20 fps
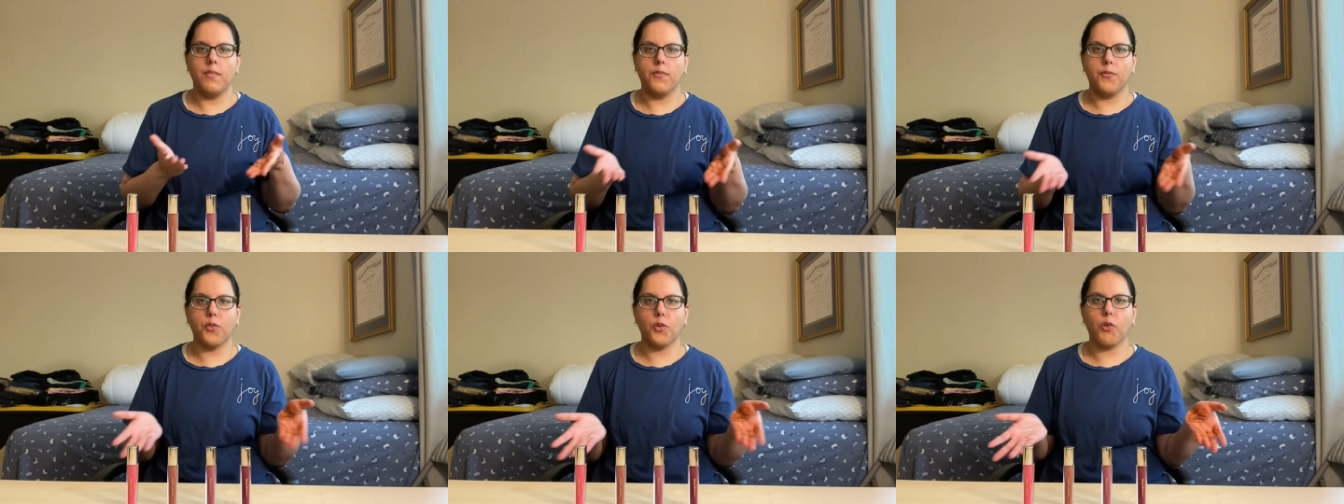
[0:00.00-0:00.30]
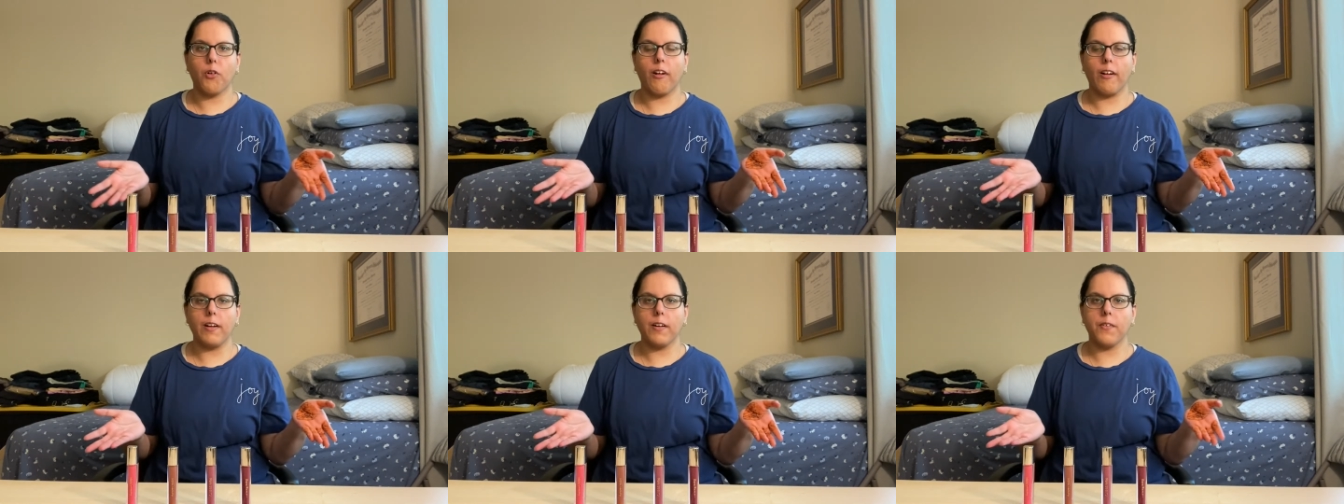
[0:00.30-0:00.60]

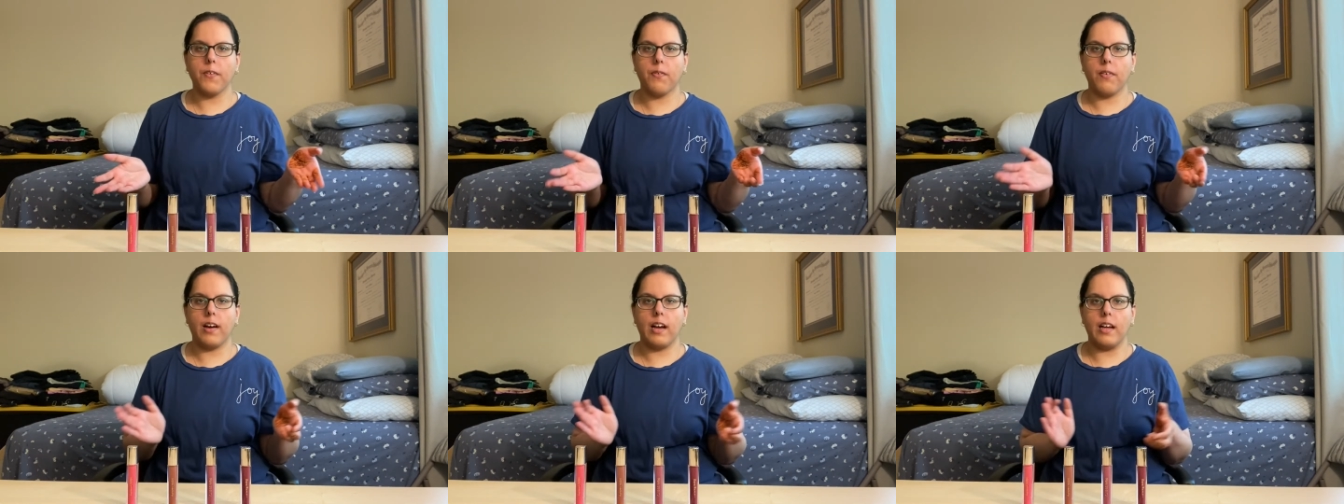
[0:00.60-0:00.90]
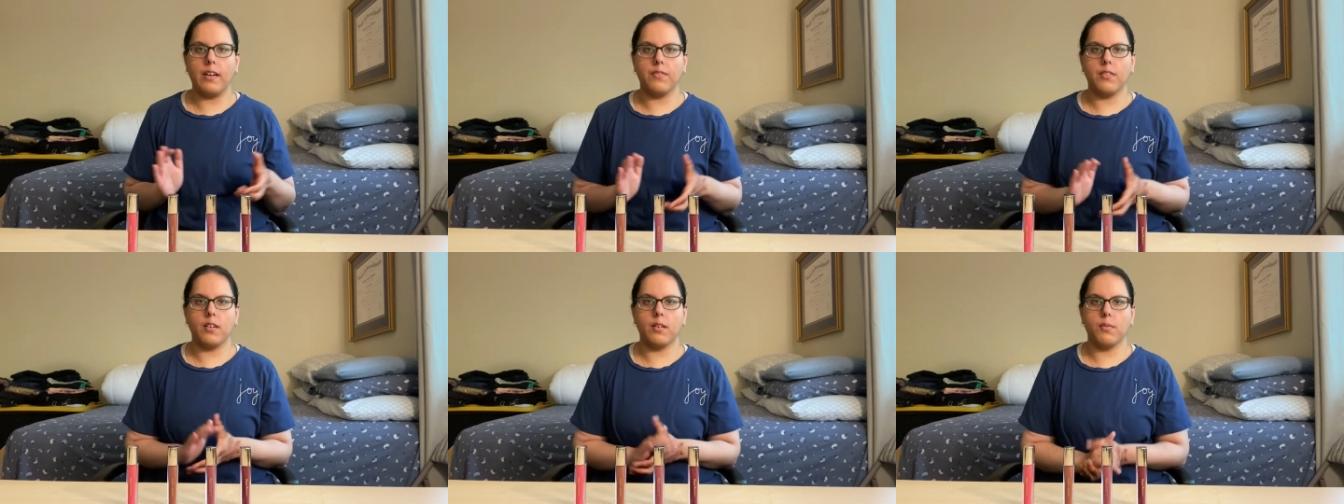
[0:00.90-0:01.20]
4 out of
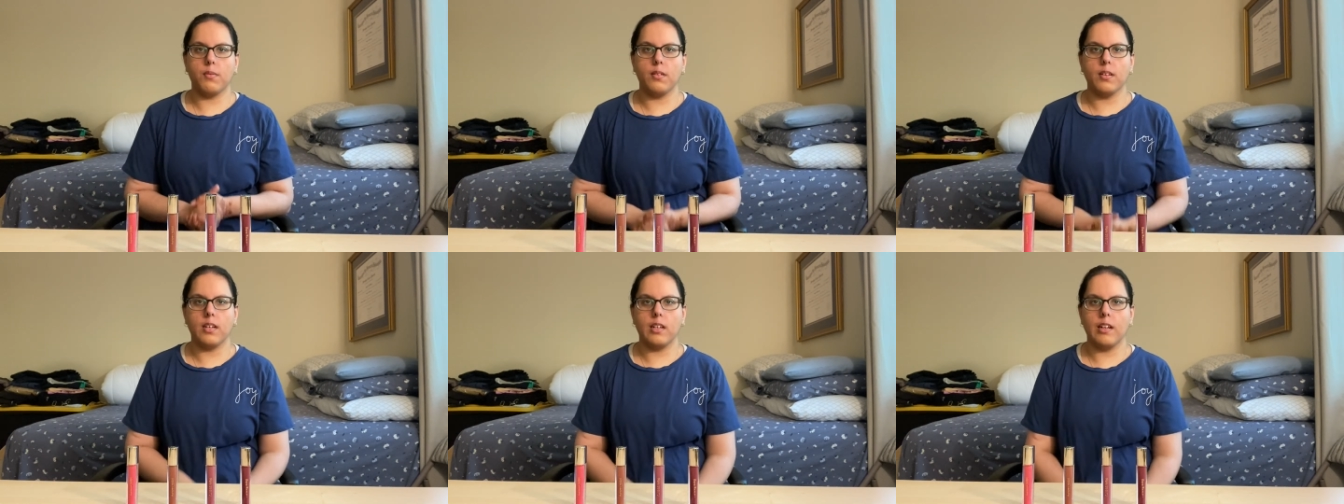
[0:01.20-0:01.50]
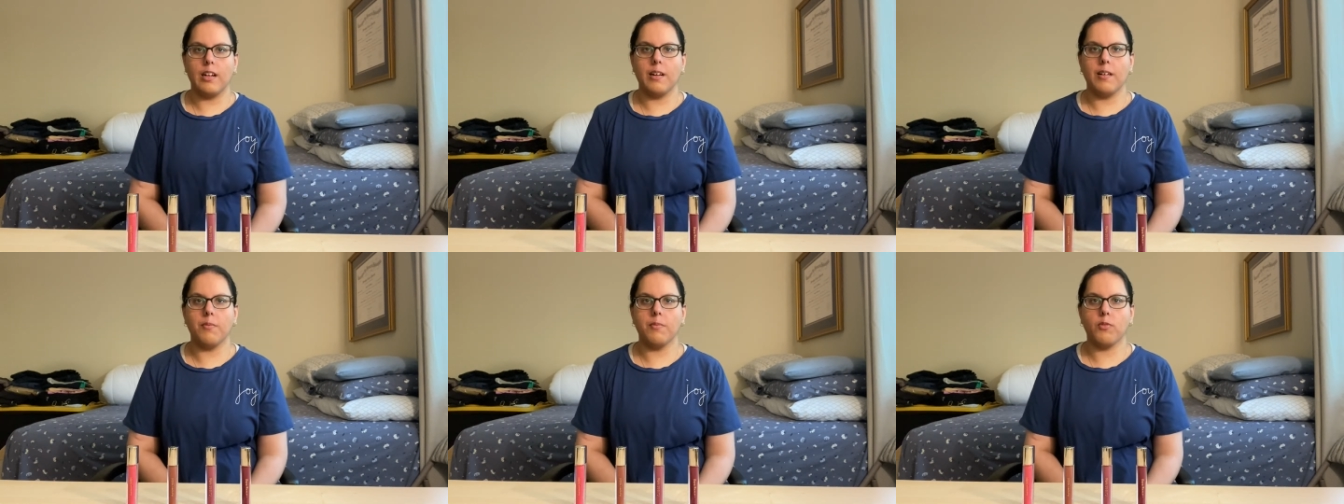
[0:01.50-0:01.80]
5 of
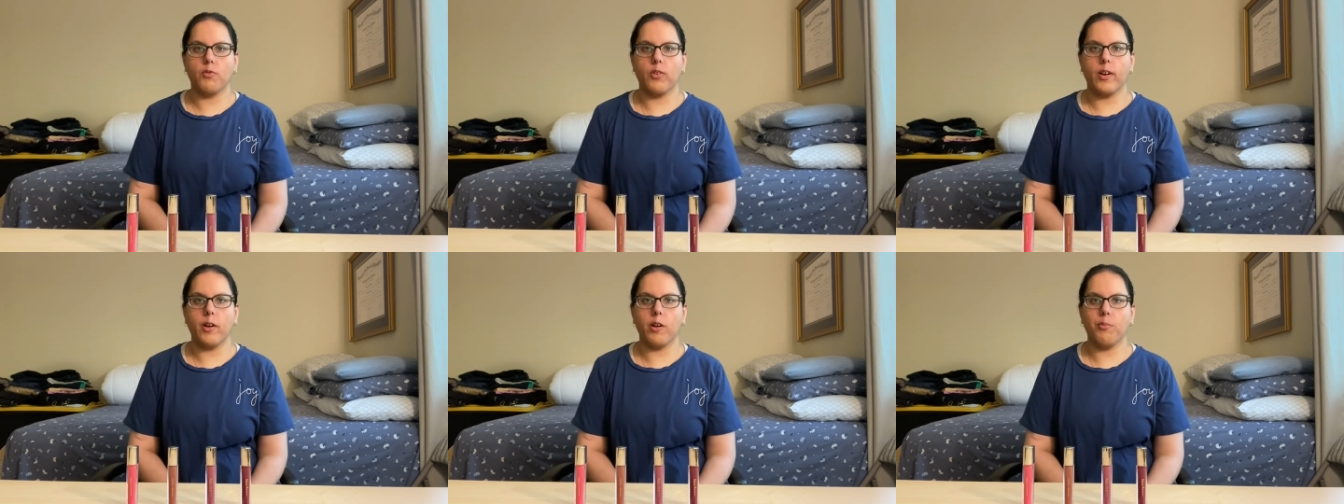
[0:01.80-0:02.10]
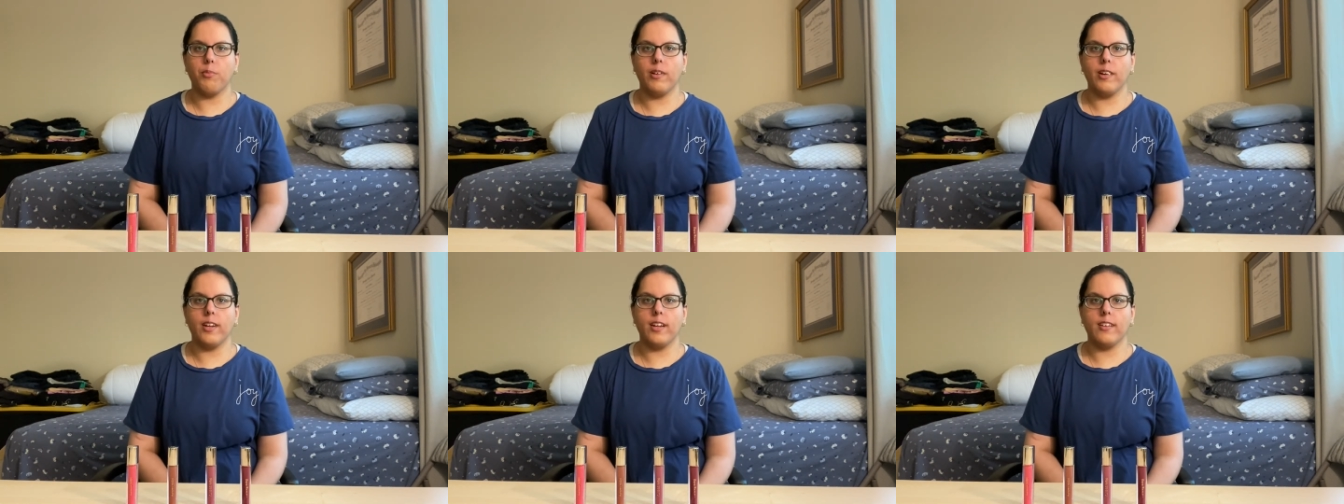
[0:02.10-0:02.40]
Rare
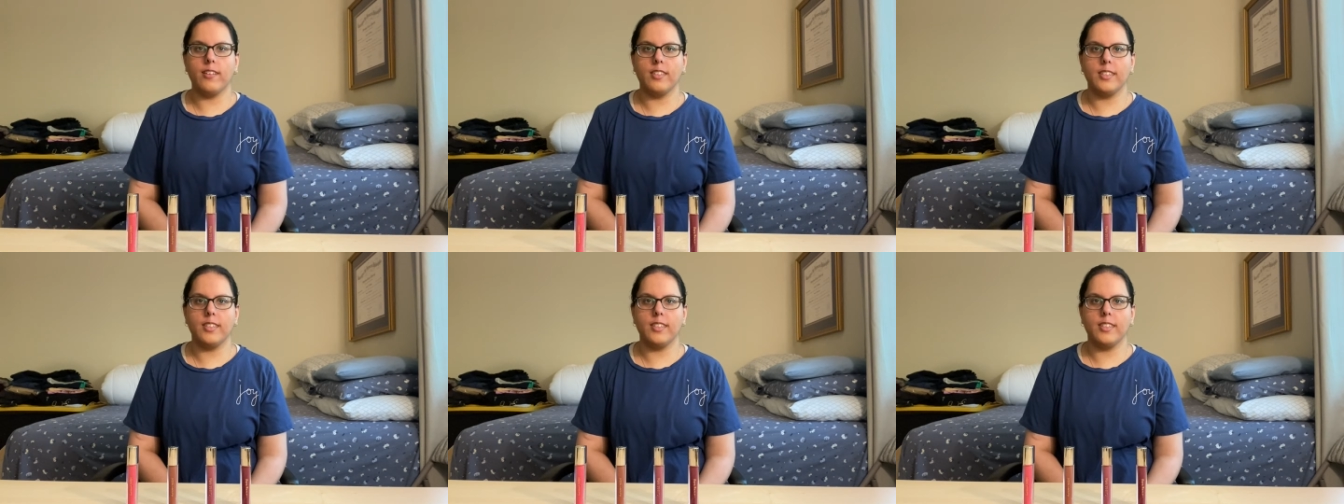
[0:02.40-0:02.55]
Beauty's